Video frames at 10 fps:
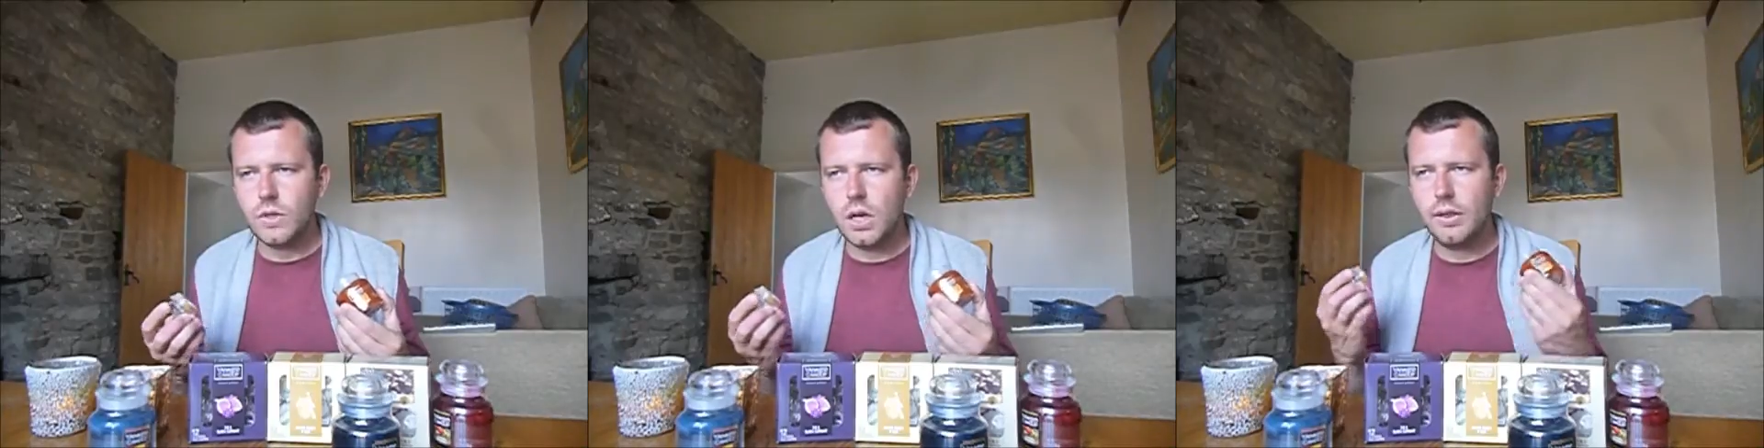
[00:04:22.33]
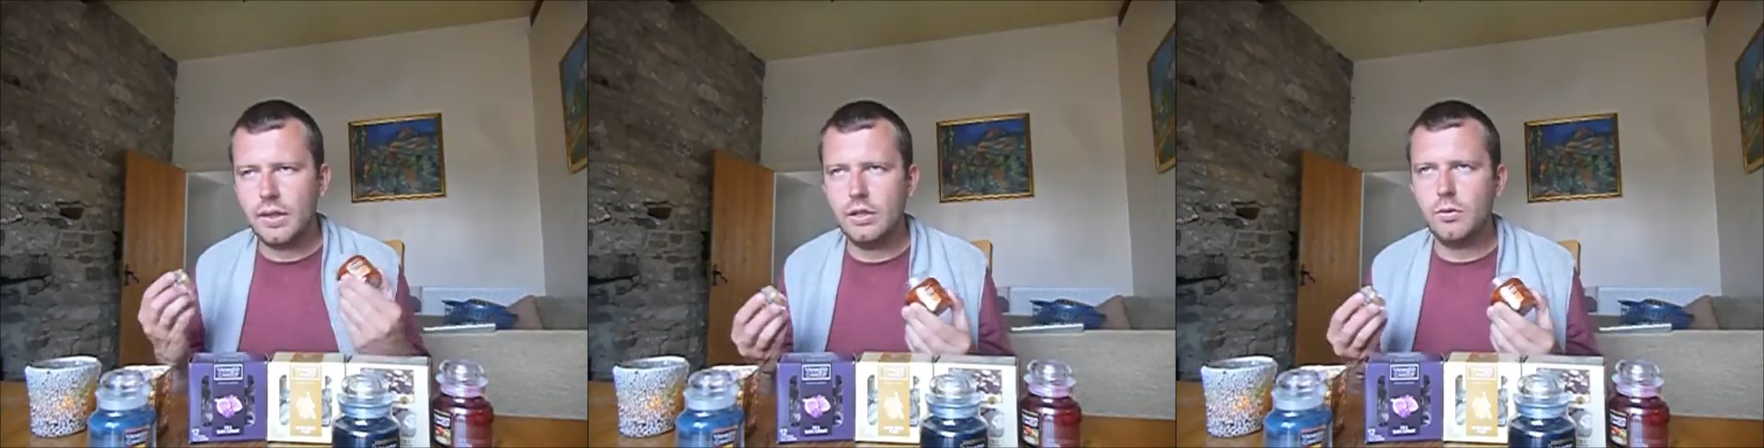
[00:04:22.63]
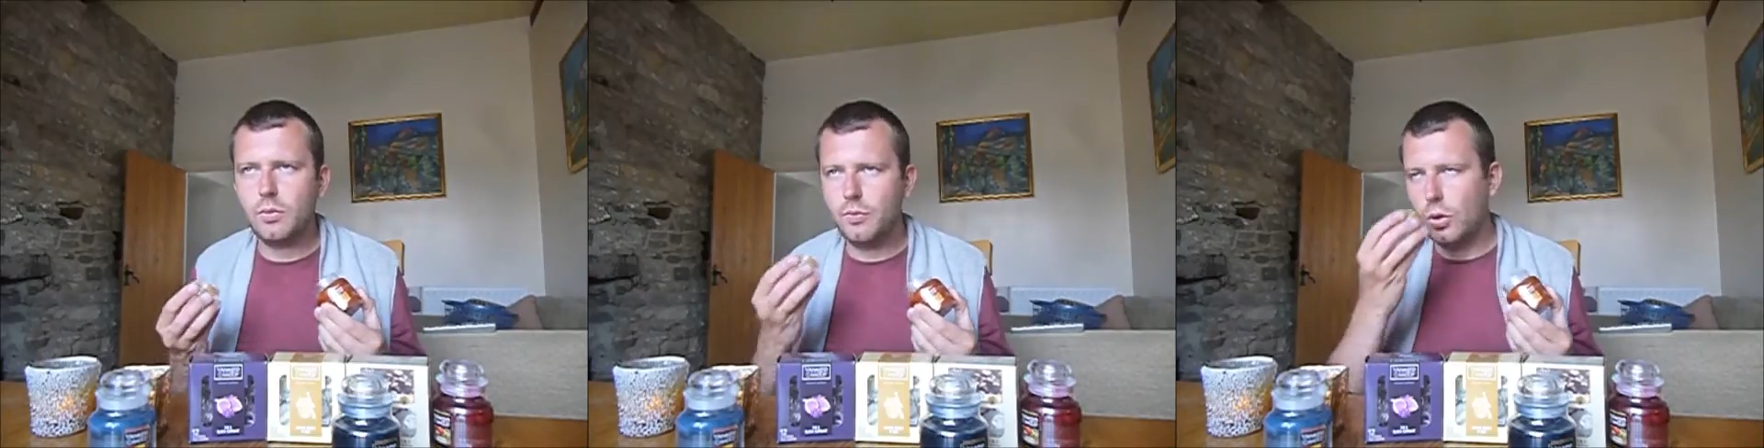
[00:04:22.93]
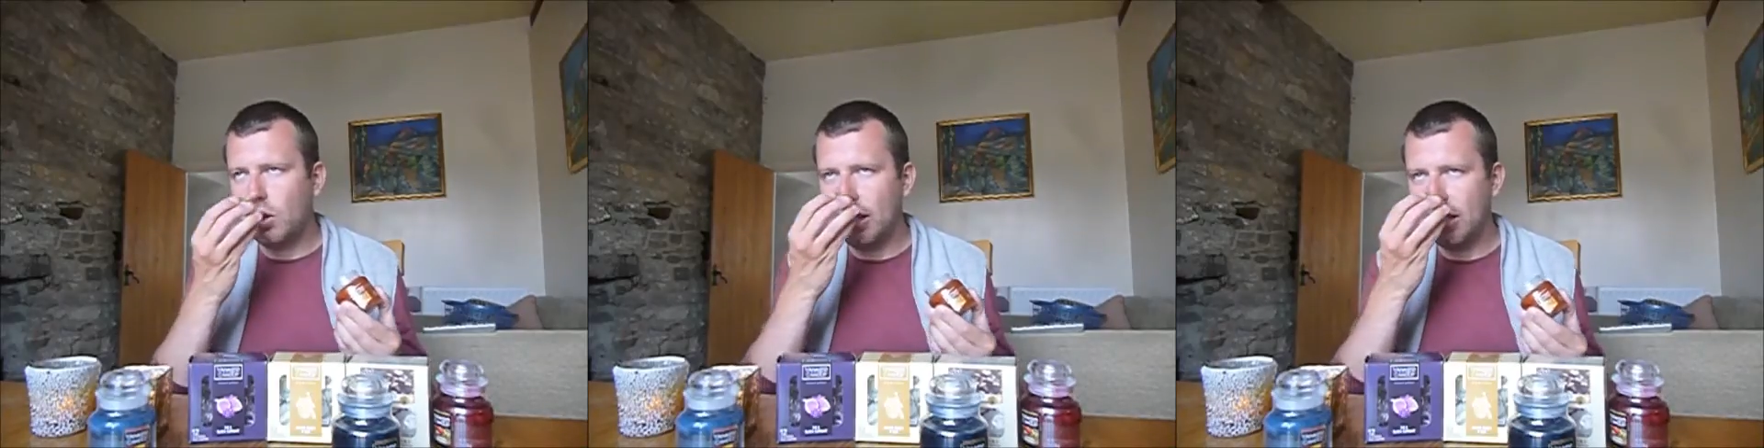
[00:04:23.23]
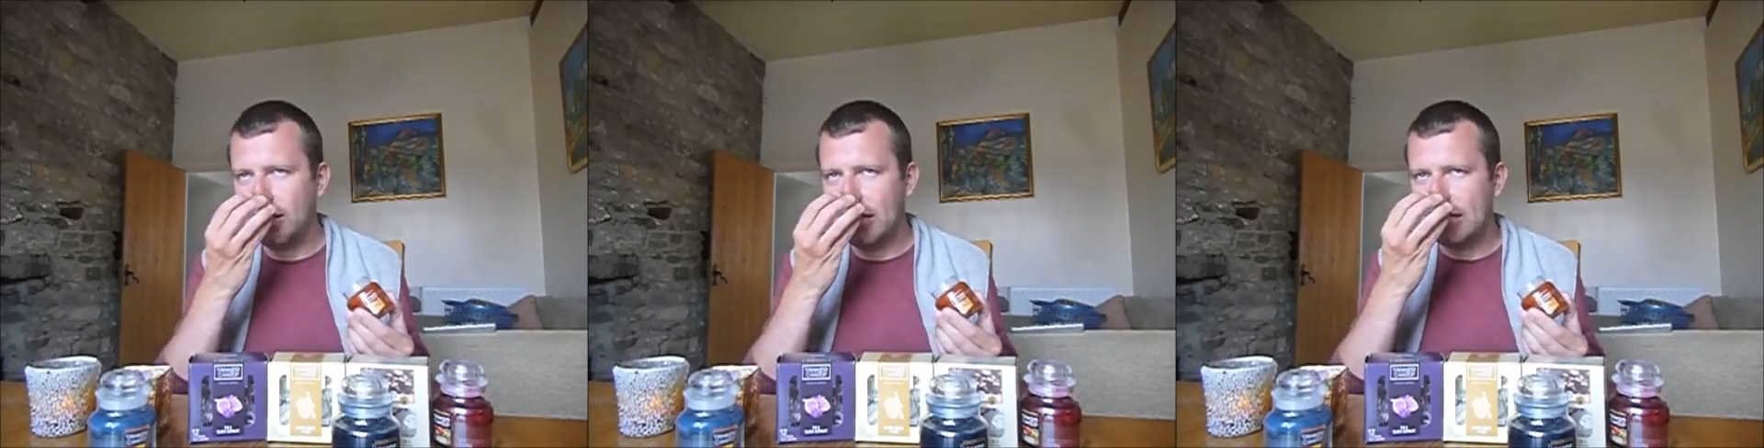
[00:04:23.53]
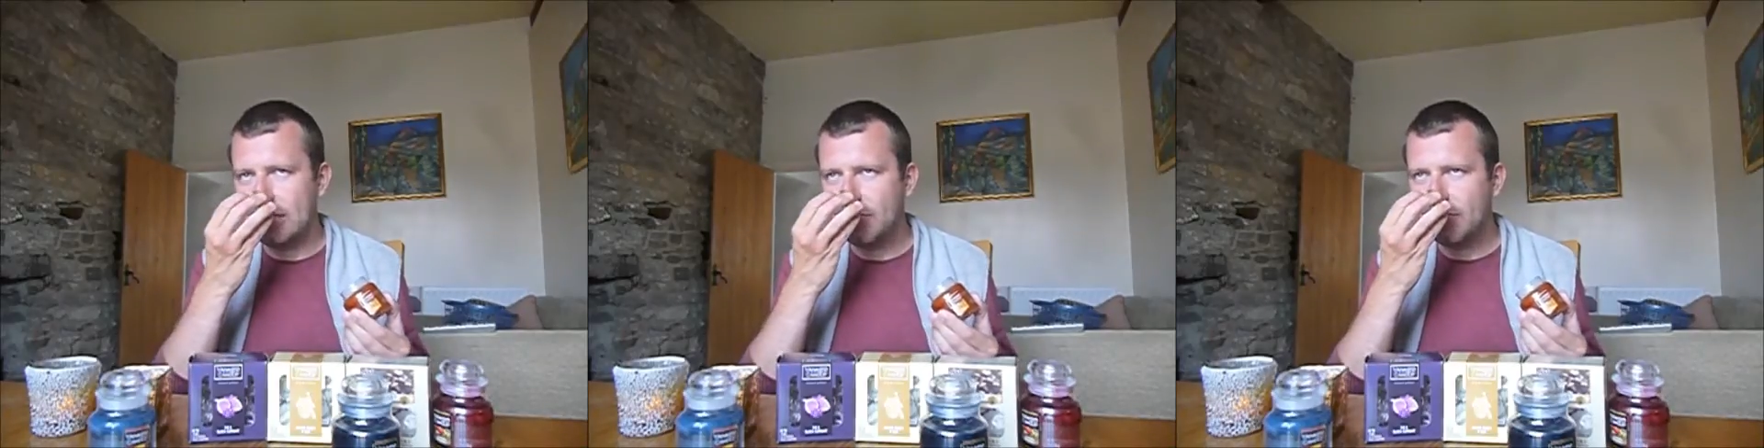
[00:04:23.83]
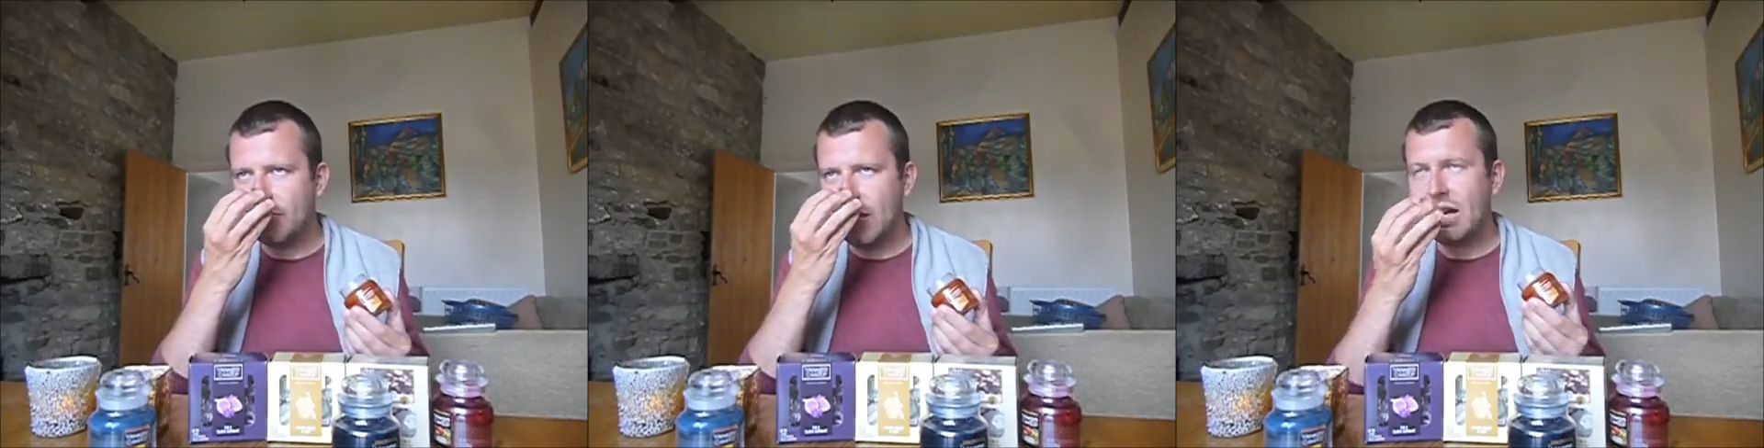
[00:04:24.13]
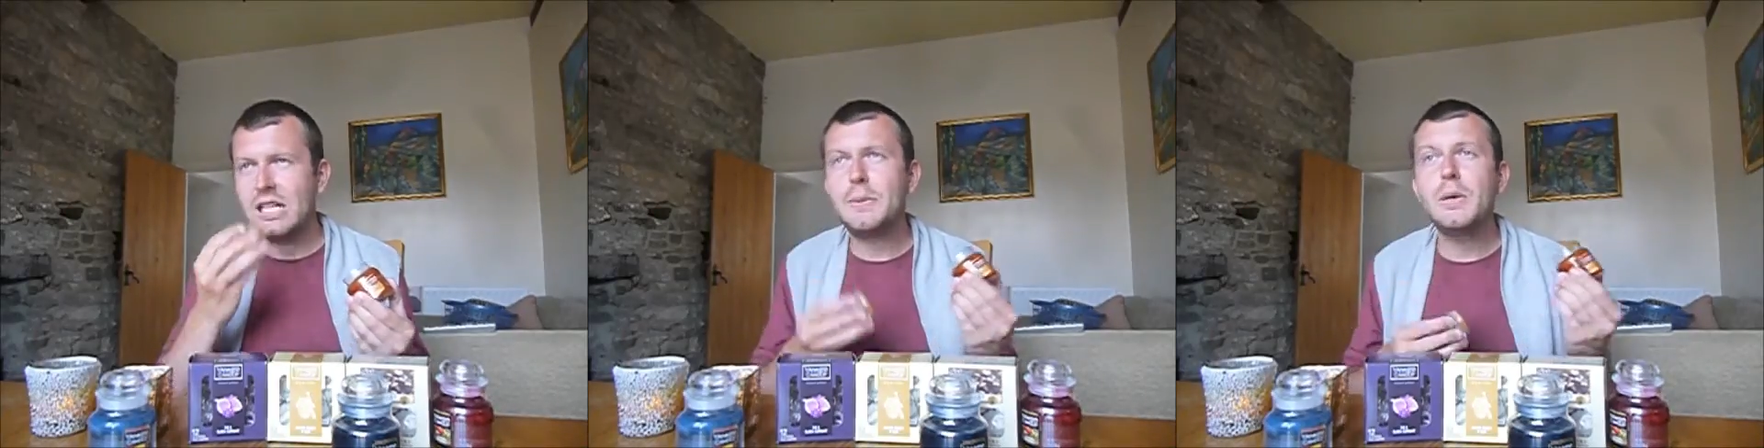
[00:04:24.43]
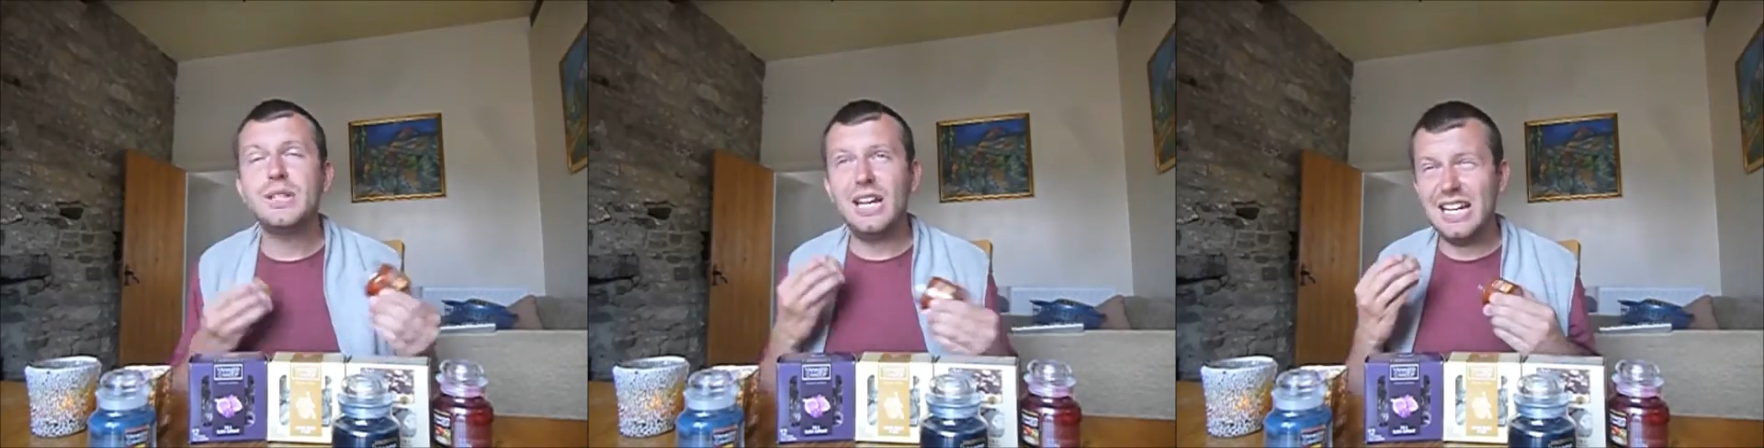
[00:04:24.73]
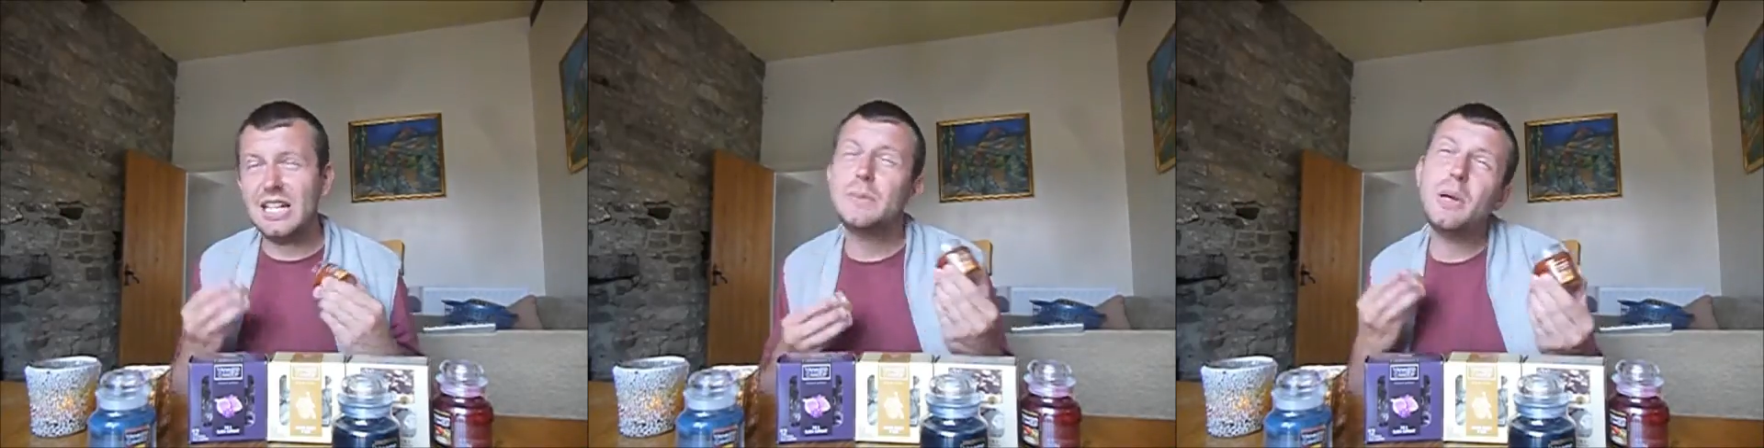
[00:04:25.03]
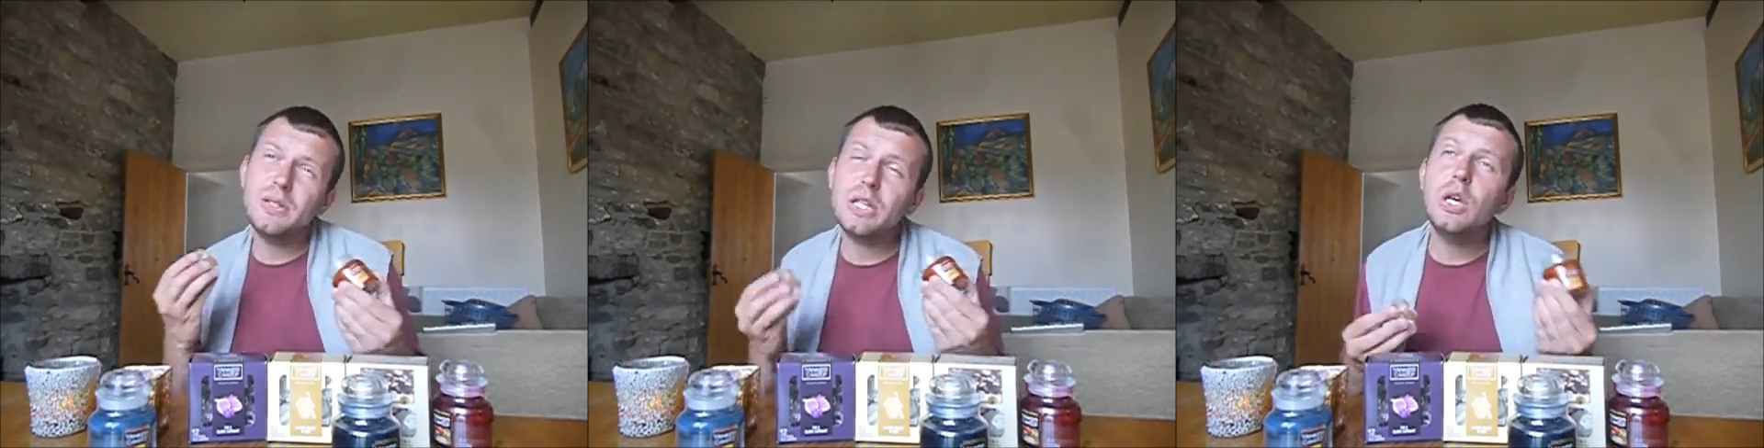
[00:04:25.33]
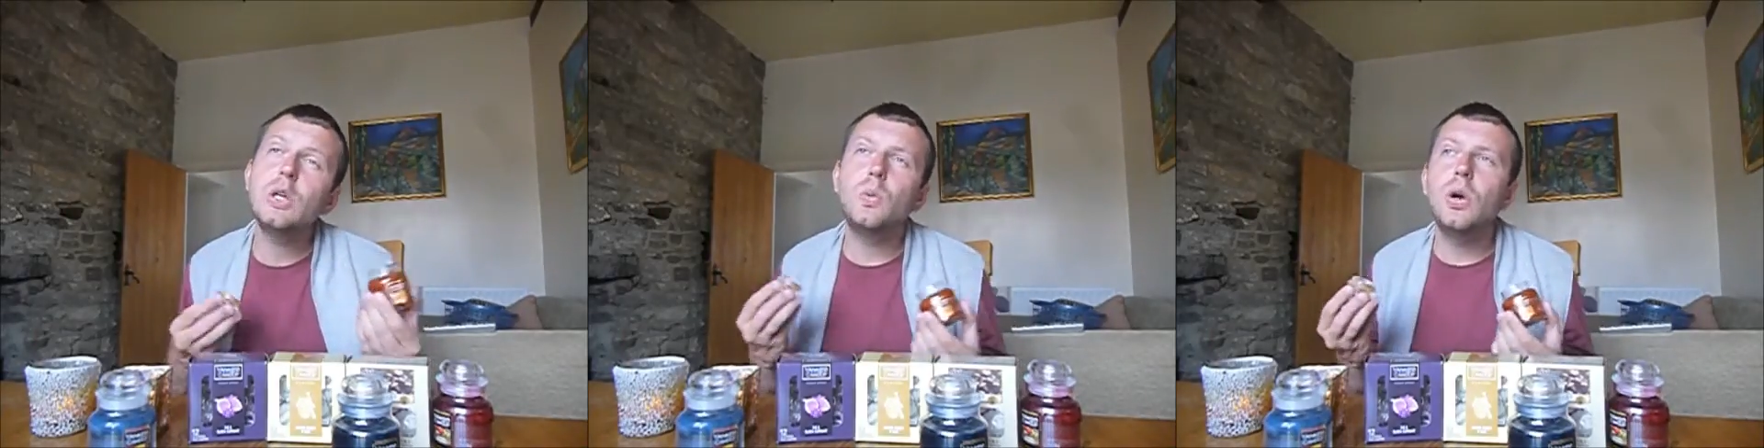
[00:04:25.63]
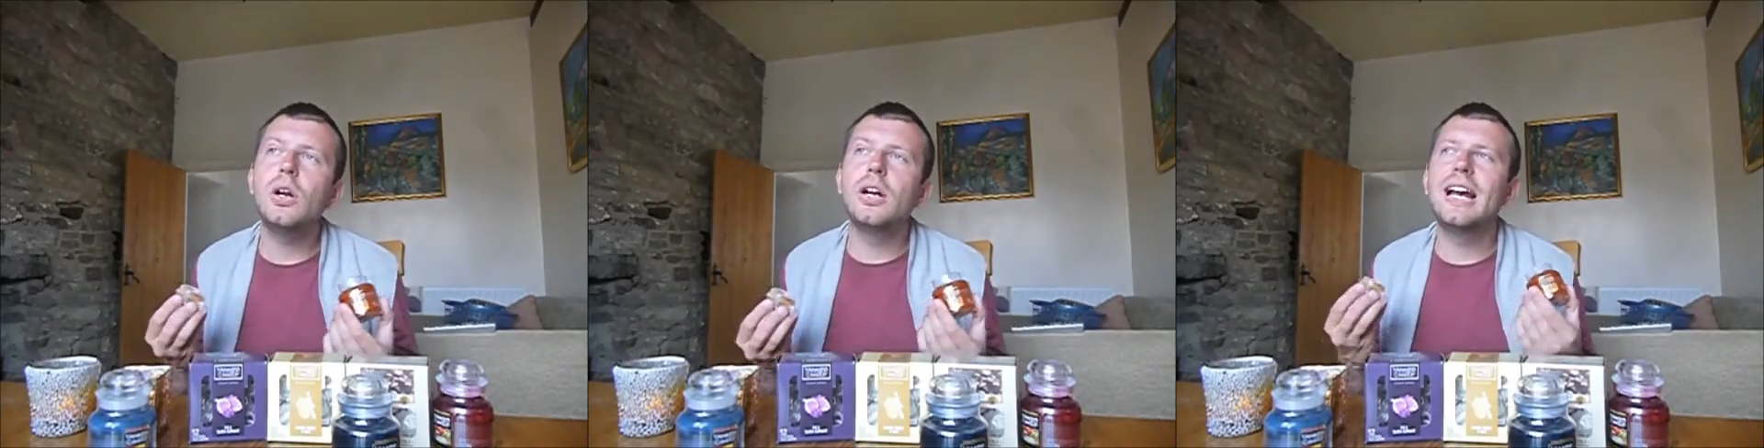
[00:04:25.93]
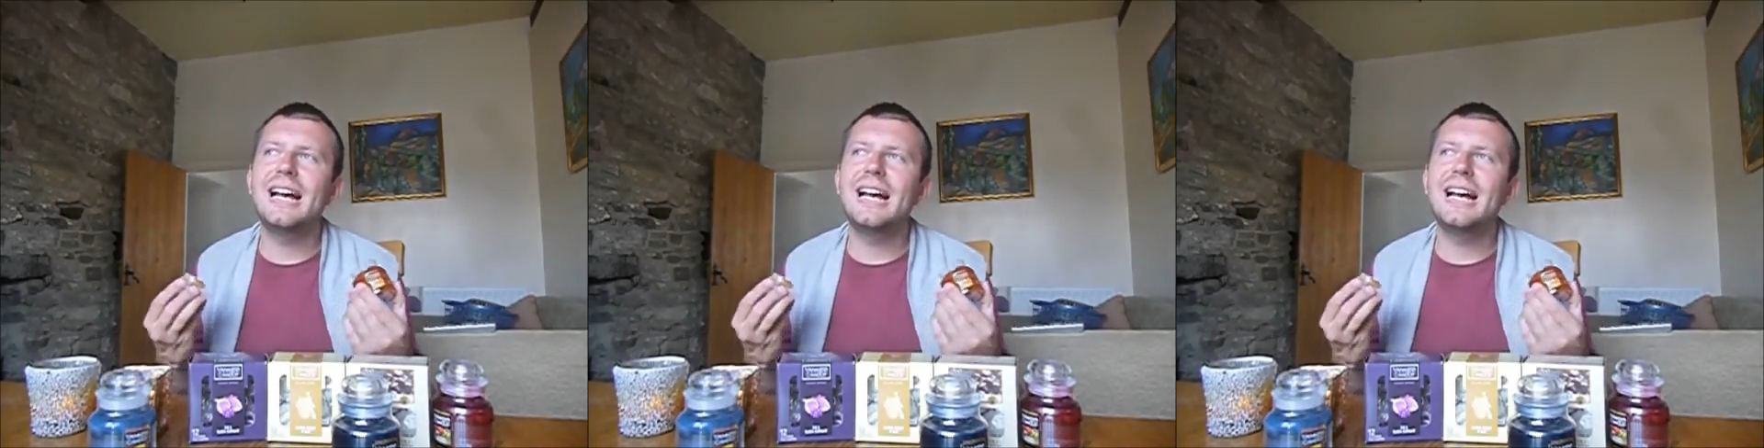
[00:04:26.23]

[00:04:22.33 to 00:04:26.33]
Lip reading: I think you'll like this, and I suppose it could work